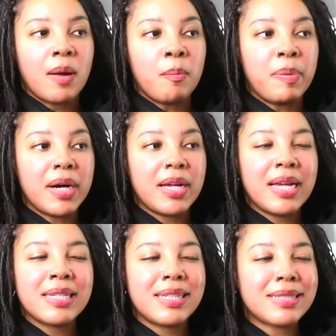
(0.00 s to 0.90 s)
But
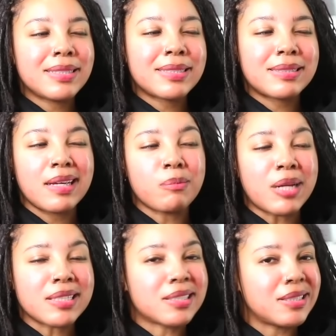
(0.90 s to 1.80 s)
it doesn't seem
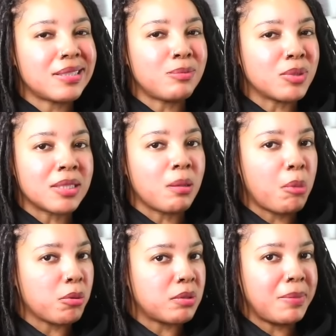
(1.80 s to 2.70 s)
like she was the
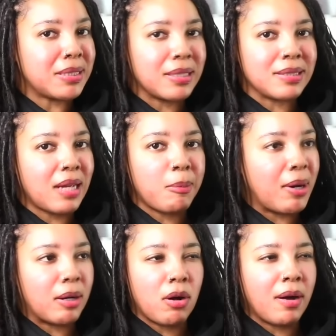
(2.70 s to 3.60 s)
most mentally stable
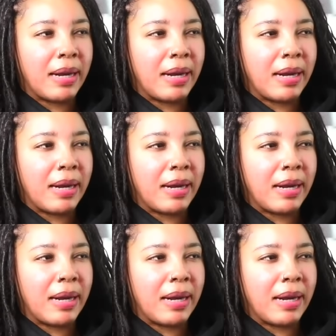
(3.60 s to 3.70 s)
at all.